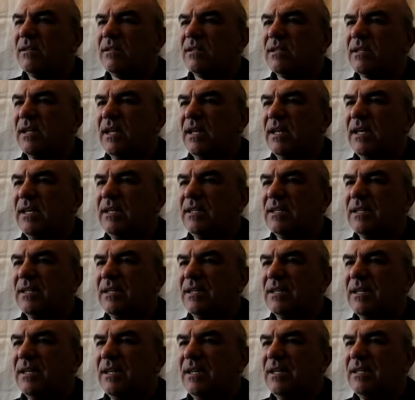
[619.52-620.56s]
That is
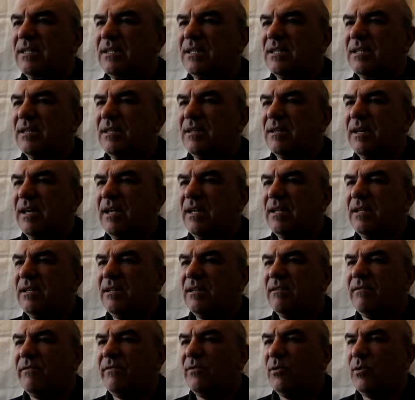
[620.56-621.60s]
the
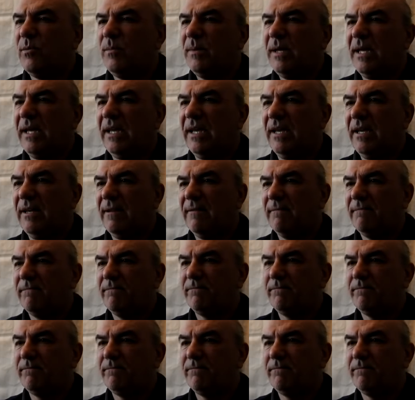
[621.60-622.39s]
end for me.